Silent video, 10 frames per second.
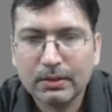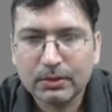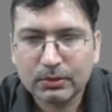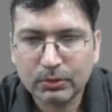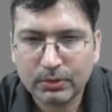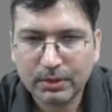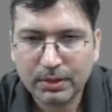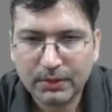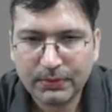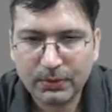So
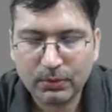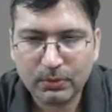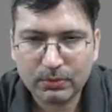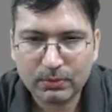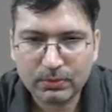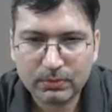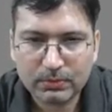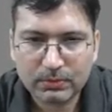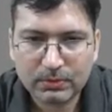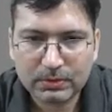if you
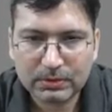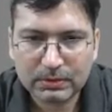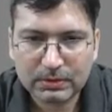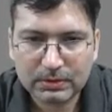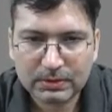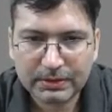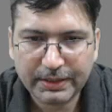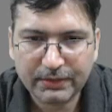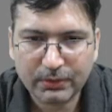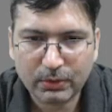
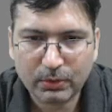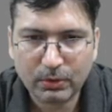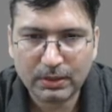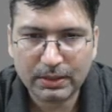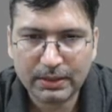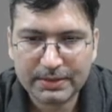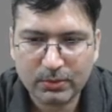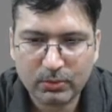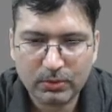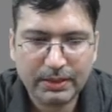set for all, let's say
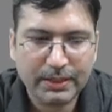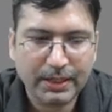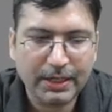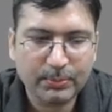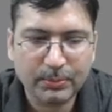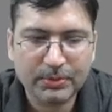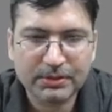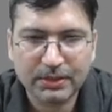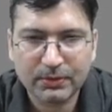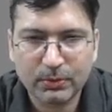only write permission
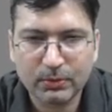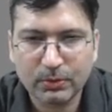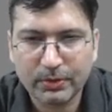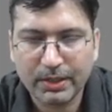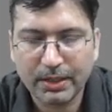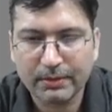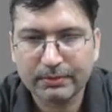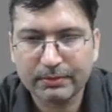if you want to give,